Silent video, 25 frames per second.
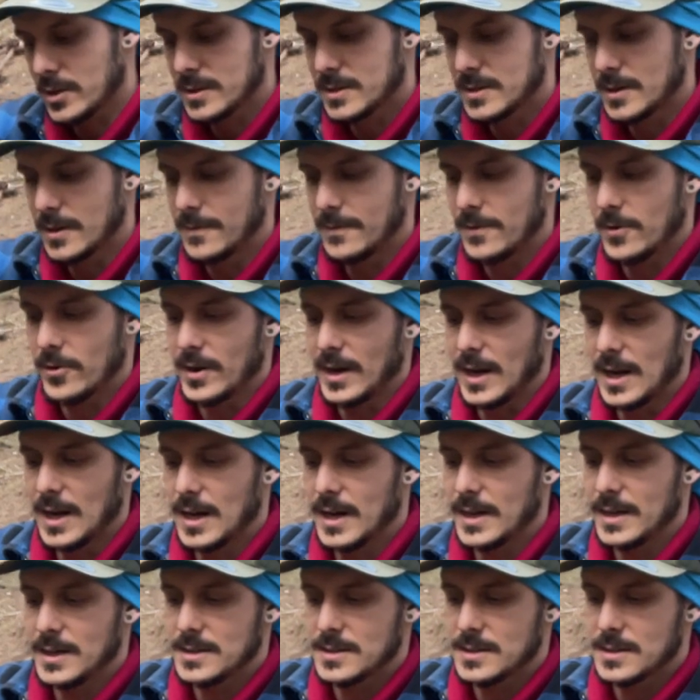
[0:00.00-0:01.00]
that are very
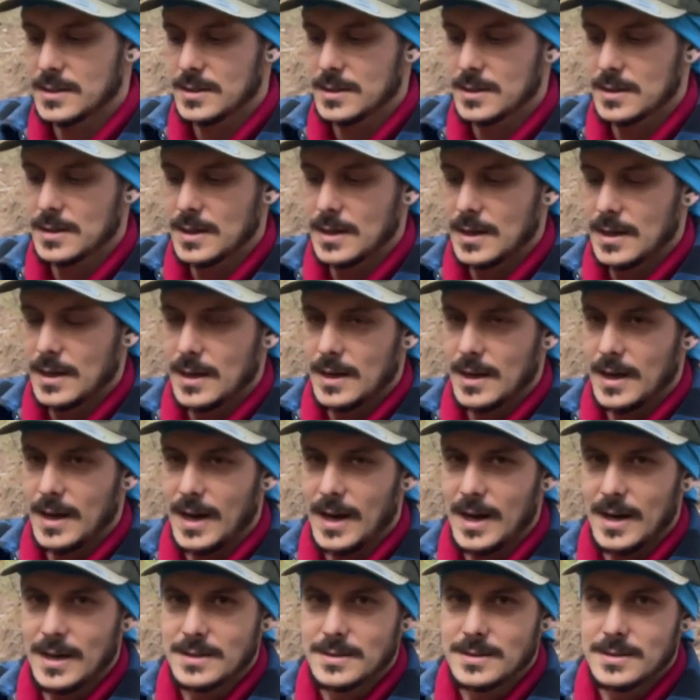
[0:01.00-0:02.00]
light,
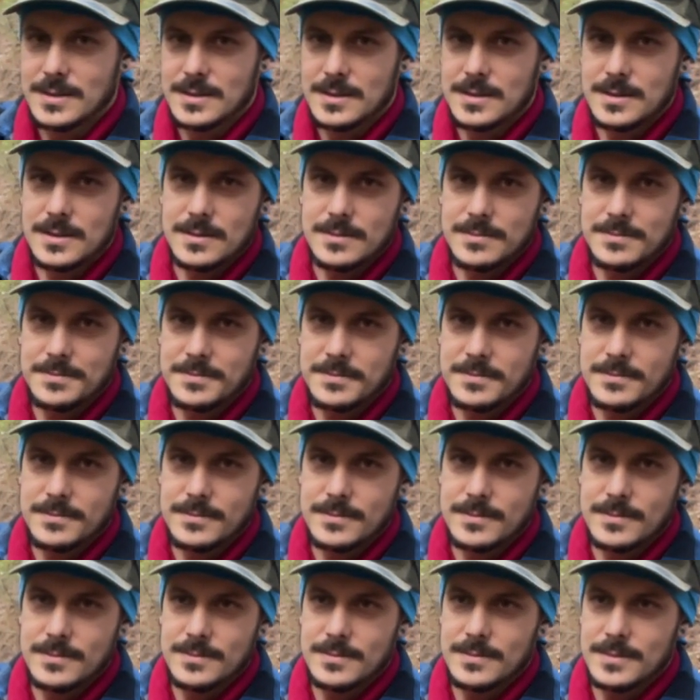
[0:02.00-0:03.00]
and
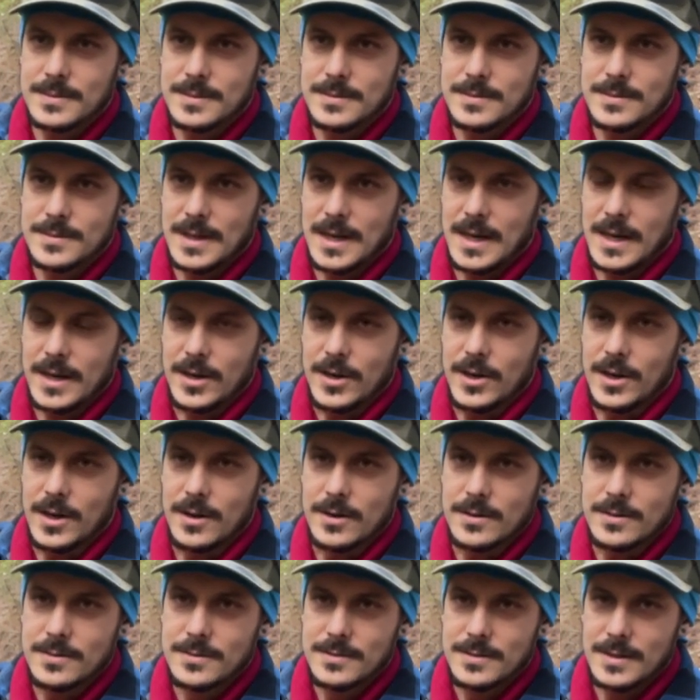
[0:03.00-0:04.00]
I don't know,
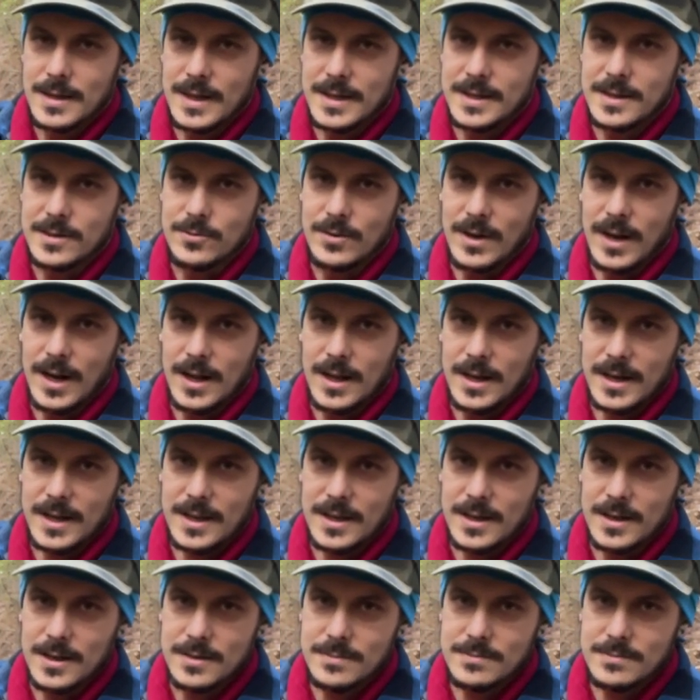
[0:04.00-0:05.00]
I didn't really like it.